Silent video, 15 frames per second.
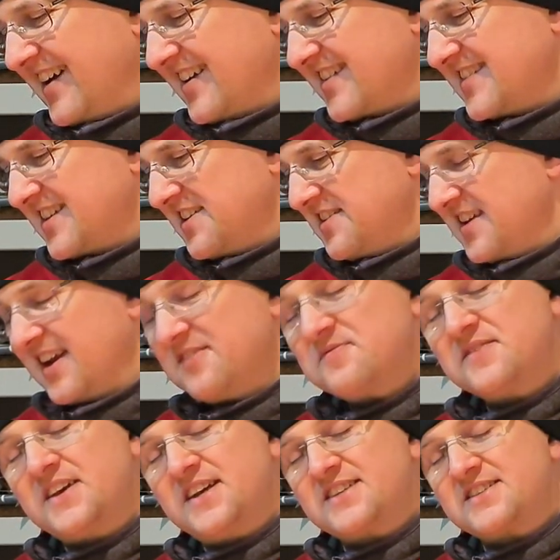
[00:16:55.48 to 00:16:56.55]
So yeah,
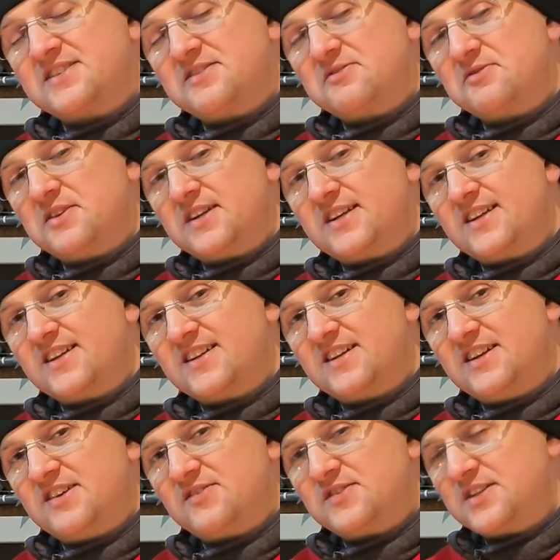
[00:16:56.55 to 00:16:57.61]
that's a really
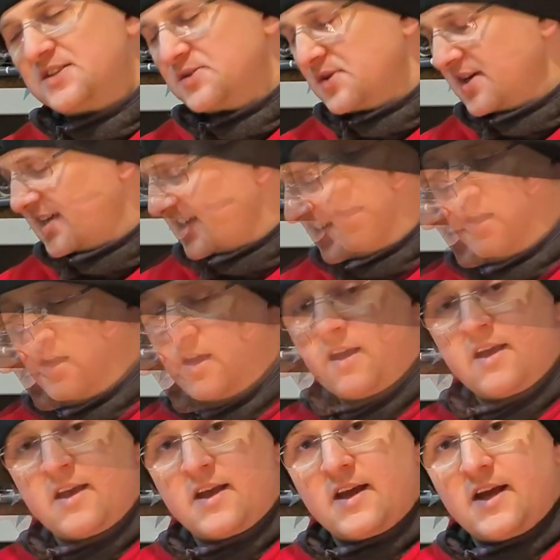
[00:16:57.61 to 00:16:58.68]
nifty trick.
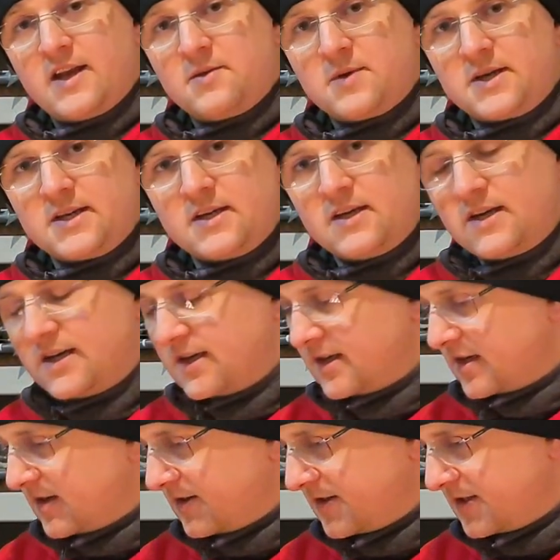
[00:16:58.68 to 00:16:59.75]
Anyway,
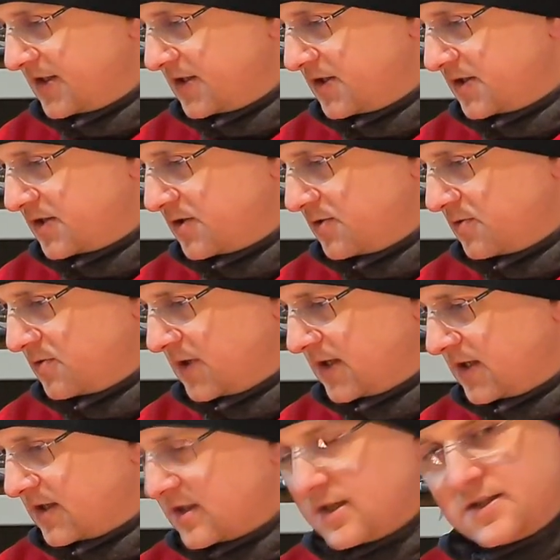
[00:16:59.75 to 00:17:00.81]
I need
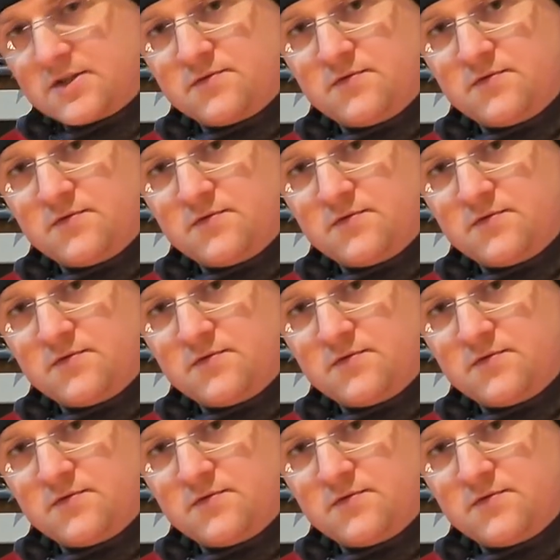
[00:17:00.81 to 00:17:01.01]
to cut this